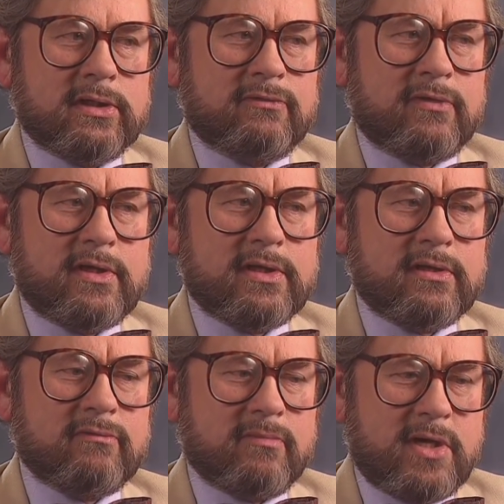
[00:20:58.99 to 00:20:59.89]
find
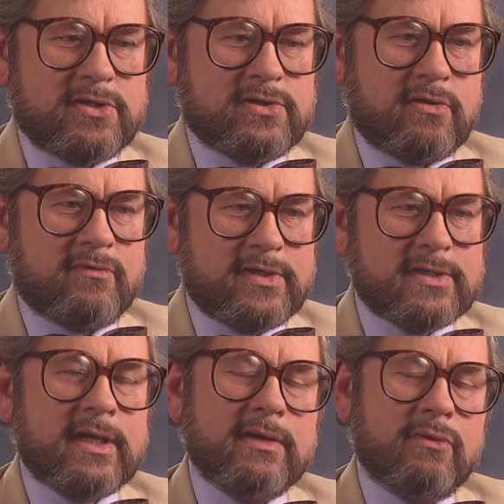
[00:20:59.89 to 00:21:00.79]
out for myself
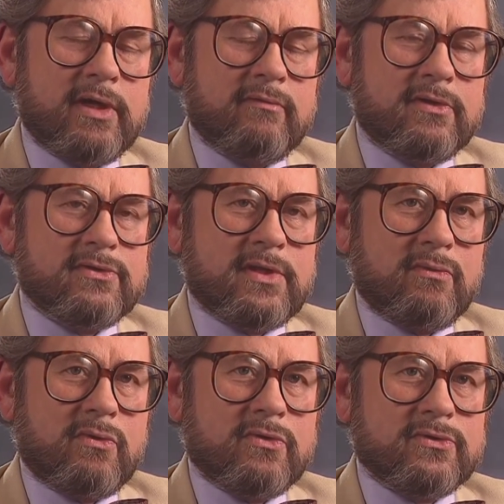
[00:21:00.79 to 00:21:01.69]
exactly what evidence there
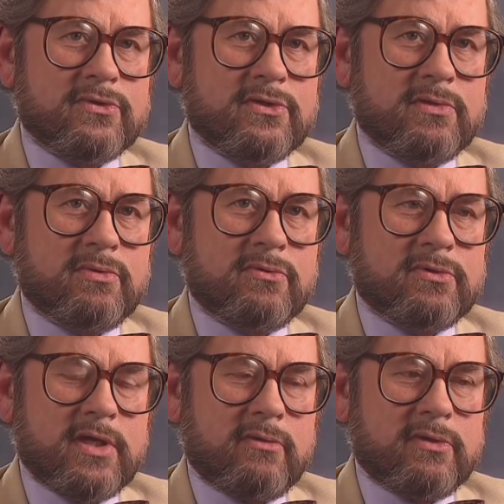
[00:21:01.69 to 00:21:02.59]
was to support
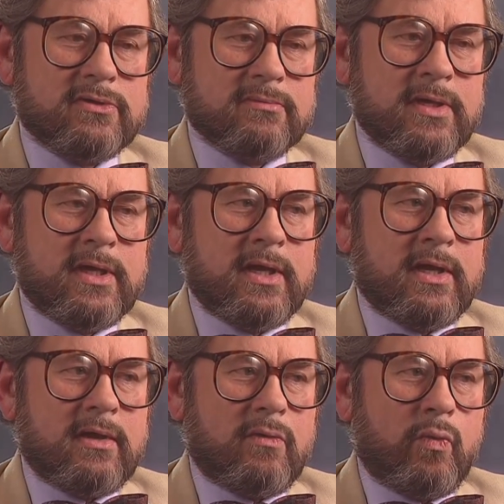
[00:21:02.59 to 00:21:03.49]
Darwinism.
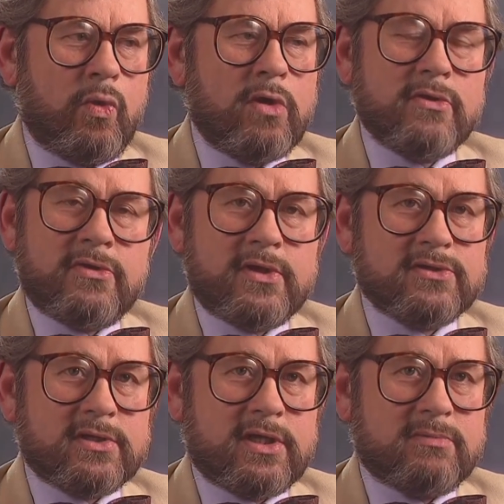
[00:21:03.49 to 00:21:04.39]
Were the
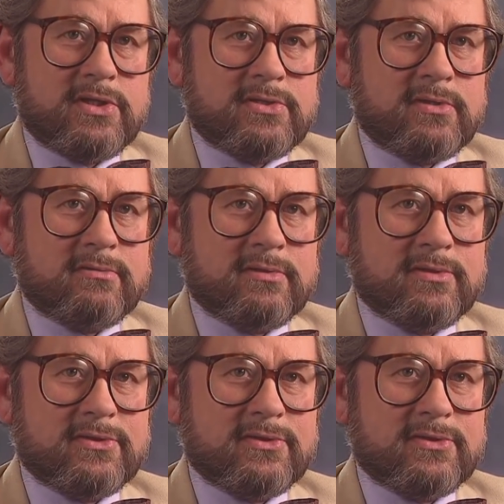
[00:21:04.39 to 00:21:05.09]
things that I'd been told at